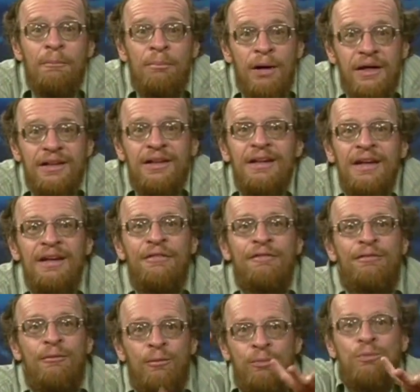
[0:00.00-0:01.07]
But
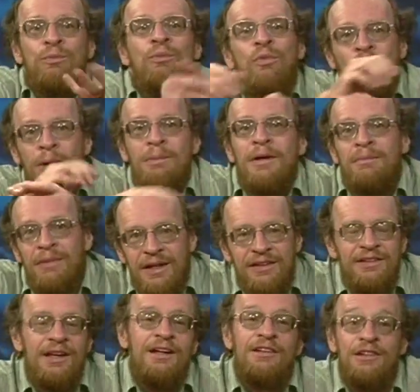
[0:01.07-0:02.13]
if warming
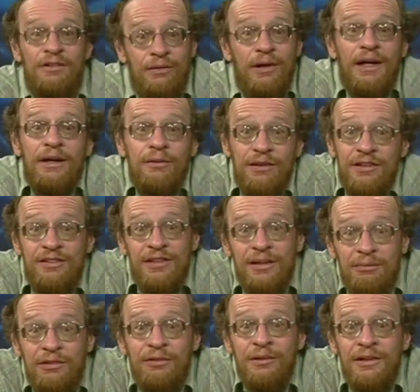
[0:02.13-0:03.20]
makes ice shrink, which
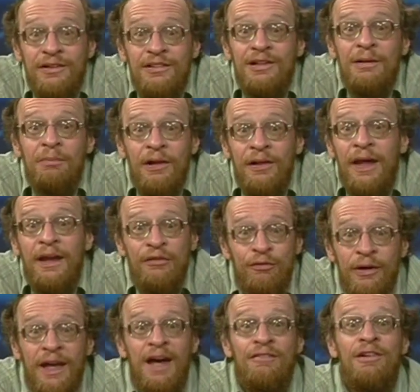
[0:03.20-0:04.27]
seems reasonable. And
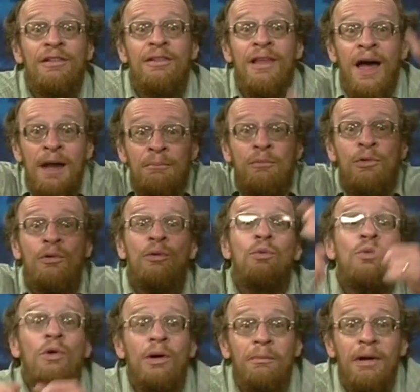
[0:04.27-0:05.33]
if we have a lot more
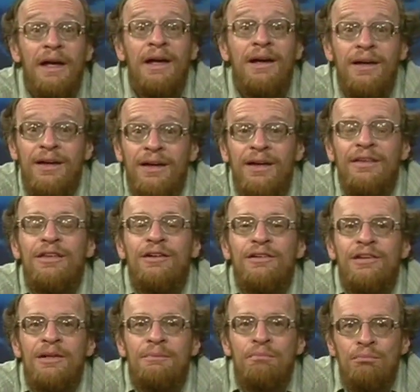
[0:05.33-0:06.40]
warming,
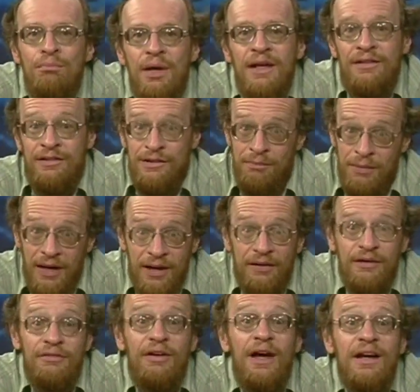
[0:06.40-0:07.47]
there's an immense
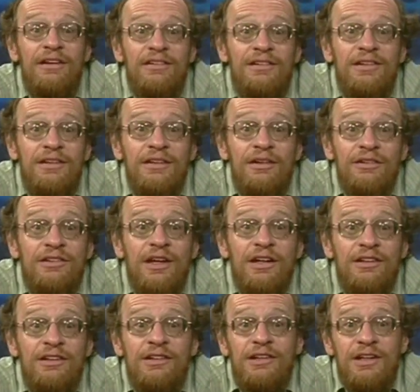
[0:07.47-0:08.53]
amount of ice in those
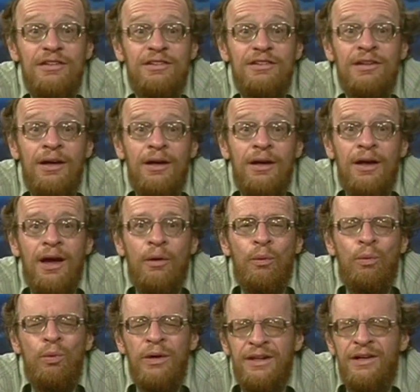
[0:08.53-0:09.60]
ice sheets
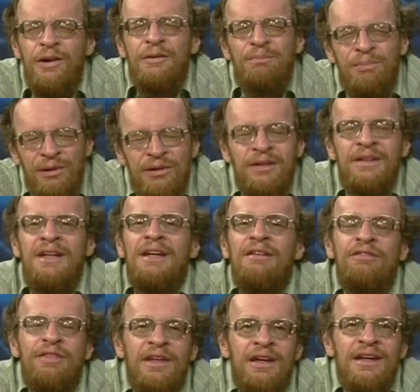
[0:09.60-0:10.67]
we don't
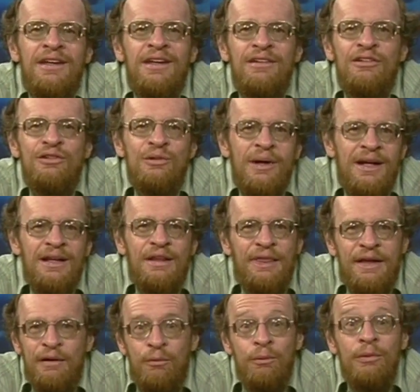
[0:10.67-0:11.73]
believe that it can do
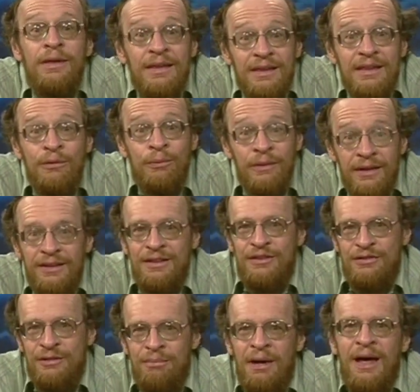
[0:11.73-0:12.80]
anything really,
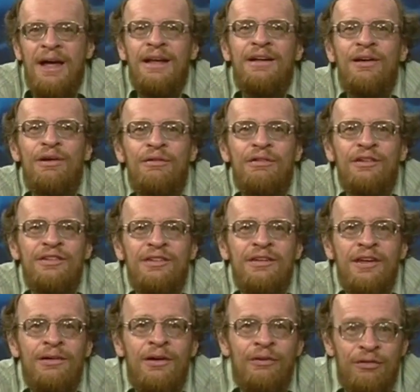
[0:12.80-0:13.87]
really dramatic over,
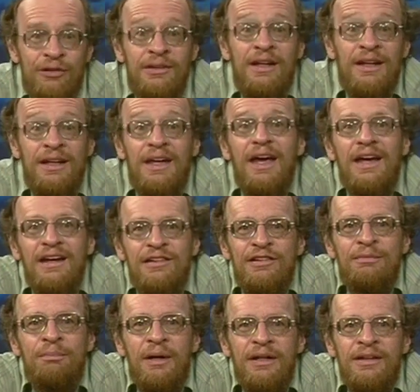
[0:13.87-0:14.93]
over
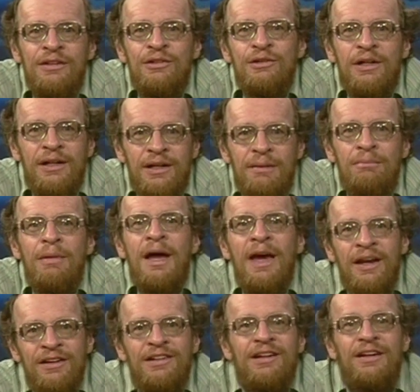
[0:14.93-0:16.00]
decades, but you can
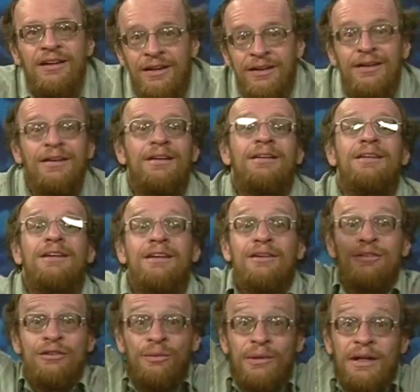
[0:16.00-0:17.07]
imagine, you
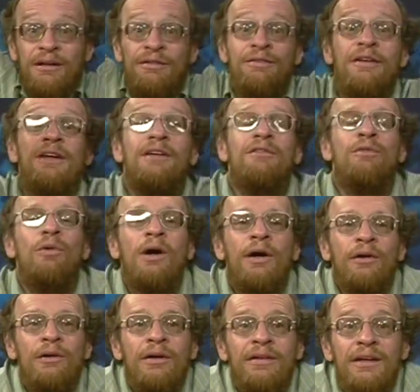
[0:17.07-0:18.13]
know, 20 feet of
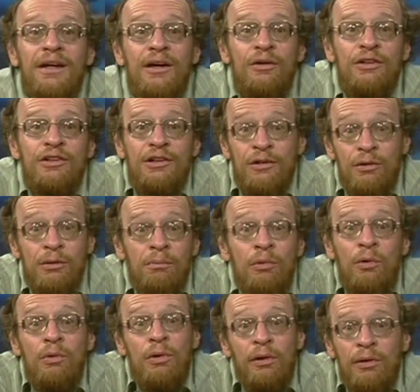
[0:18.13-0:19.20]
water in the ocean or
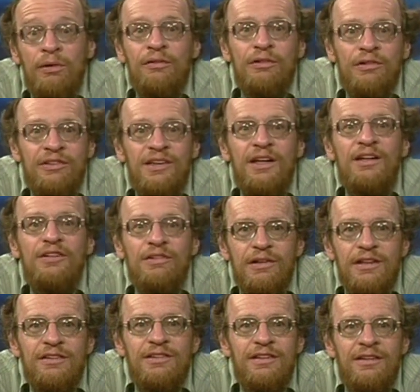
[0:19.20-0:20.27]
more over
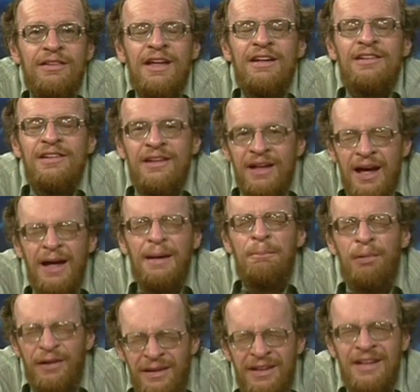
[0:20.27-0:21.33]
centuries. That's
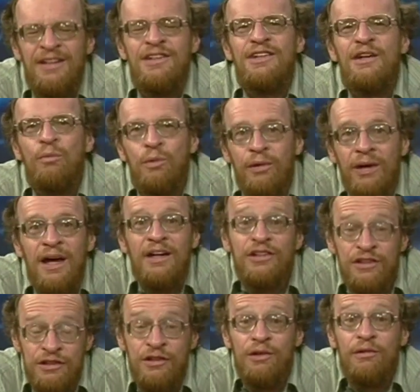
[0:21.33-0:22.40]
not a prediction. We're
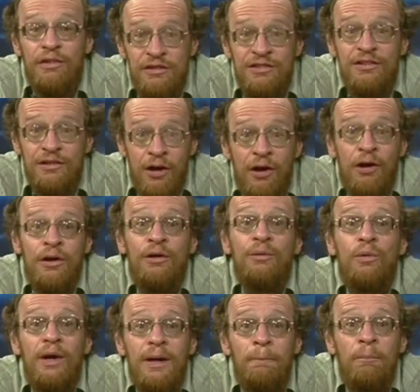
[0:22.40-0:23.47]
not sure. This is a
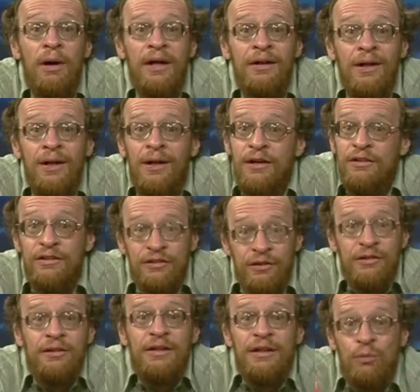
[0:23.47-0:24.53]
hard one, but
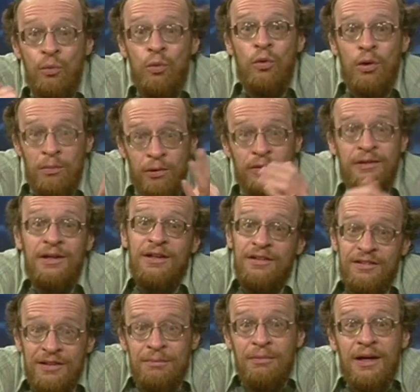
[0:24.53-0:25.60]
certainly warmer
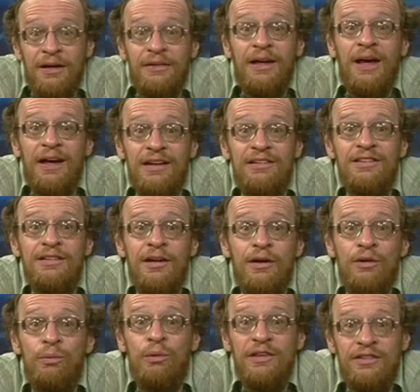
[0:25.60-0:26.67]
tends to melt ice.
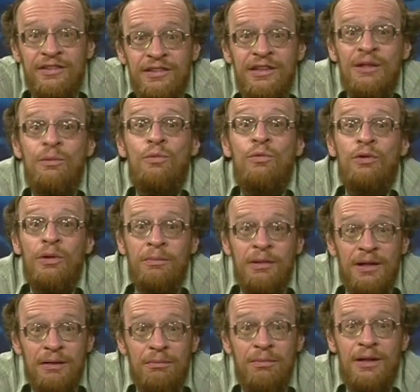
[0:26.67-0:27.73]
We see
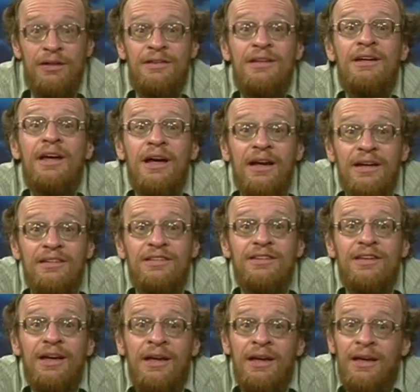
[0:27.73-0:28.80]
warming melting
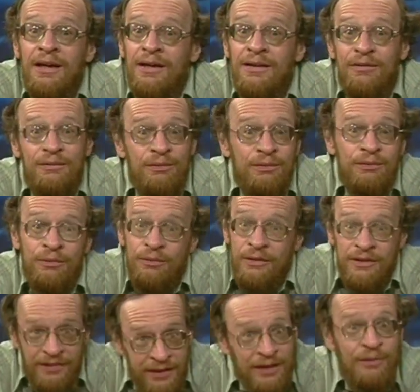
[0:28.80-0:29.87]
ice, and
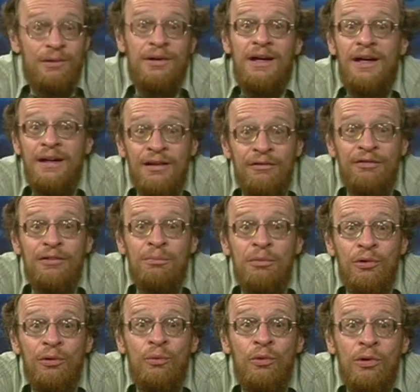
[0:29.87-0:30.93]
we think we're headed for
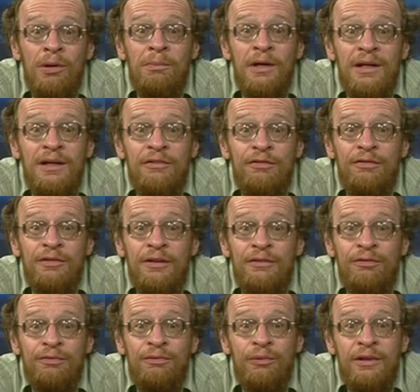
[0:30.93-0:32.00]
more warming if,
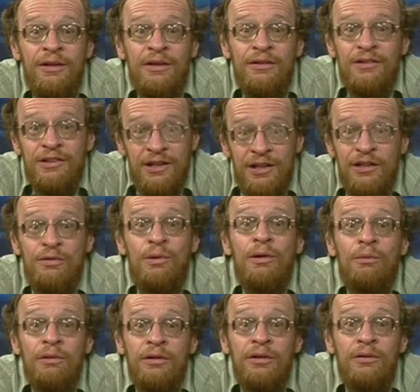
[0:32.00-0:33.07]
if we don't change
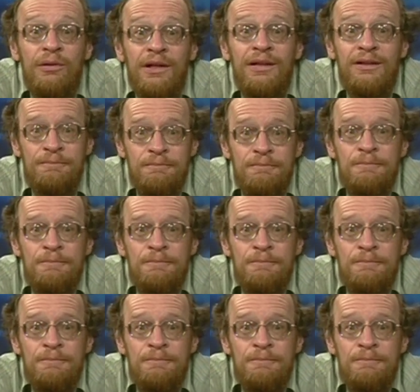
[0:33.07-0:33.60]
what we're doing.